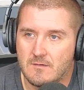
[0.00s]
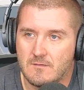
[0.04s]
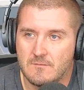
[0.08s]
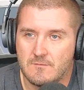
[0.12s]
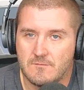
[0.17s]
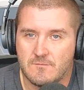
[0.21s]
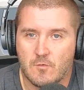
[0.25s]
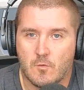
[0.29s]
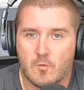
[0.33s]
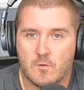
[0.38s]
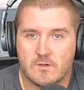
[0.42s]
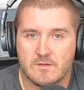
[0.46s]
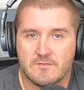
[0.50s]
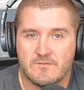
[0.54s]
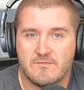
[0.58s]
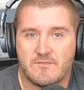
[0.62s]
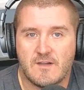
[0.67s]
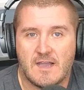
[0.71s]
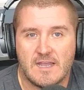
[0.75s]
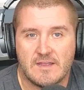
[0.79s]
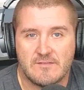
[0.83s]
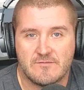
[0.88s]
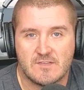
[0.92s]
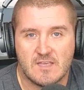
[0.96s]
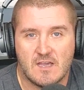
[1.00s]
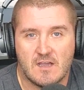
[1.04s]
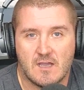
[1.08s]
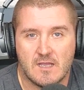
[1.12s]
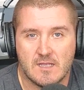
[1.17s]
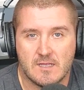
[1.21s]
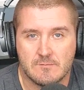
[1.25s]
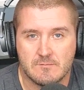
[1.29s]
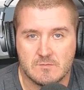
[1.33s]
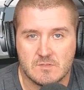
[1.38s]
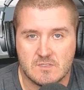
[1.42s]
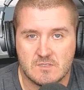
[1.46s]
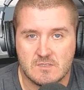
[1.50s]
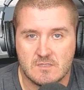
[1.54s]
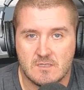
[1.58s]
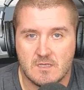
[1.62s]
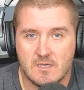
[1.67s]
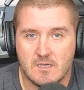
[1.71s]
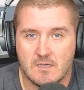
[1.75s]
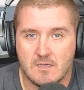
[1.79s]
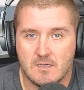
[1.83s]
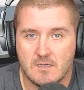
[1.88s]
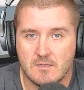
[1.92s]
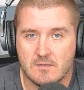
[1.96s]
four to five times
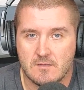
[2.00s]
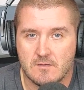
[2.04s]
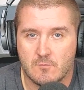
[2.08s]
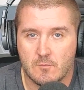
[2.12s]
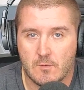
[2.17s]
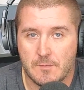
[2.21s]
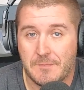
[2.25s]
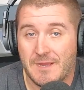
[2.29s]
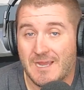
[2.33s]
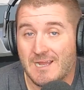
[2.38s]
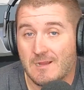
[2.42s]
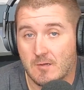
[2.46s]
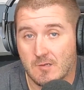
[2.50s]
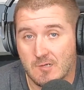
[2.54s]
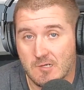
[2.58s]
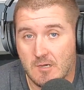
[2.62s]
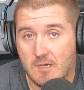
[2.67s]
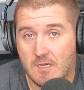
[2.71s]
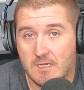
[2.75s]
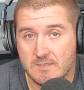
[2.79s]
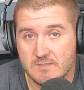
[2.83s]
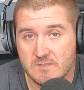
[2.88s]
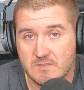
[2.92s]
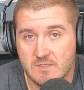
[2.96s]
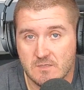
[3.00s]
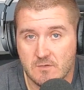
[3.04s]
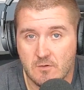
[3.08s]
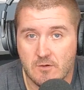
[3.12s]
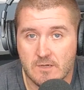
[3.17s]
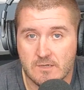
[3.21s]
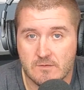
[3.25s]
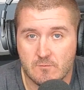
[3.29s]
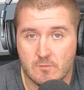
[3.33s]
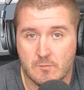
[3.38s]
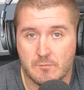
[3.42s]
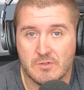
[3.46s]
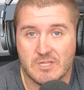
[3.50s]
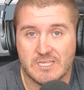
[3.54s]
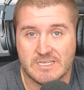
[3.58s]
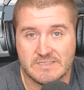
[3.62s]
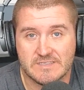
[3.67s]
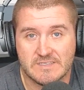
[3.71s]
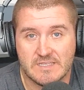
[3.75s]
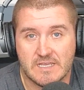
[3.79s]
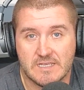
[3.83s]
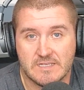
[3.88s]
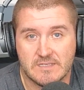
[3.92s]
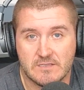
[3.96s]
the the repair cost to go ahead and
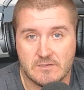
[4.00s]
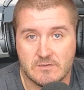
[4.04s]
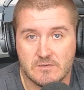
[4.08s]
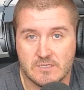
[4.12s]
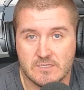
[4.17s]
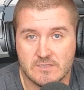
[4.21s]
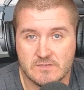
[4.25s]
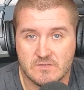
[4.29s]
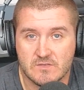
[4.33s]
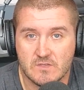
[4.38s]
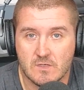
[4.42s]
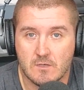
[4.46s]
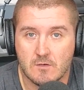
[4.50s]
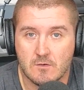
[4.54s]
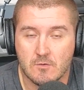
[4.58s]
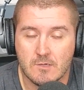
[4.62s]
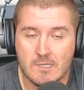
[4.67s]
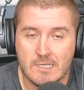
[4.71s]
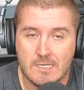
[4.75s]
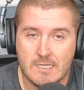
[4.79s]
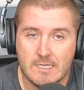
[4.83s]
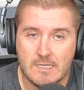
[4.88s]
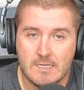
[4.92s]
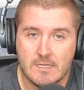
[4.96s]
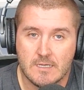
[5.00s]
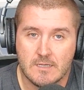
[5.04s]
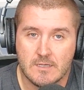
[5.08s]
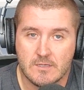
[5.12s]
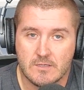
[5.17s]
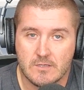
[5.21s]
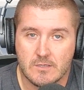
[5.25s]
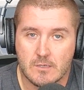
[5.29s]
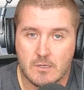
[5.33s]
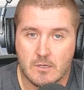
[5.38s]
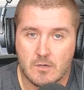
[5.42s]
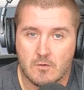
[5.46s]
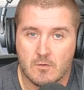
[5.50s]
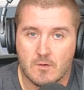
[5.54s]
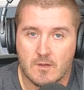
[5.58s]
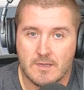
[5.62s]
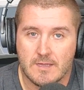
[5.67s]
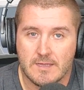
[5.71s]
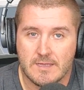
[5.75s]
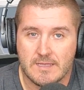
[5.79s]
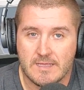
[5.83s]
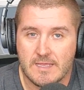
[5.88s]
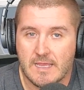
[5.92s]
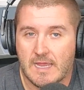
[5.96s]
replace that unit. So, you know,
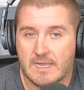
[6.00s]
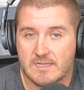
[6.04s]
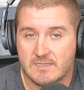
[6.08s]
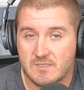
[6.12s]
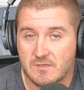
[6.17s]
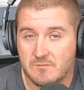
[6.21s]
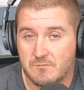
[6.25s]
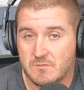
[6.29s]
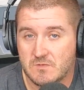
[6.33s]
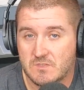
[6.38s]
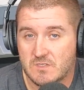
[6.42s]
yeah, to